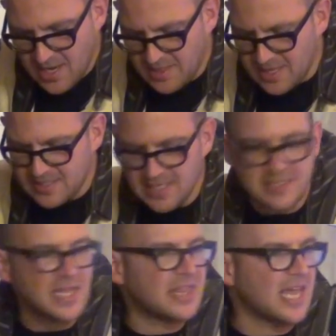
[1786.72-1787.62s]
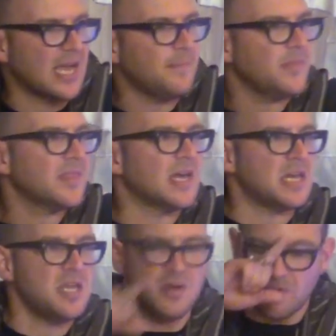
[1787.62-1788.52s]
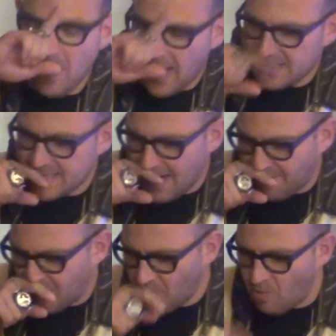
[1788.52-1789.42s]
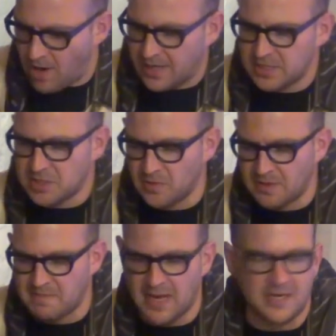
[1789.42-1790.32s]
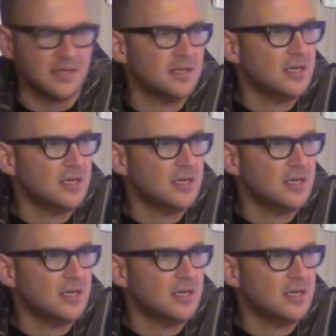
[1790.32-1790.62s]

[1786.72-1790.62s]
This is the thing that Hugh has never wanted to admit.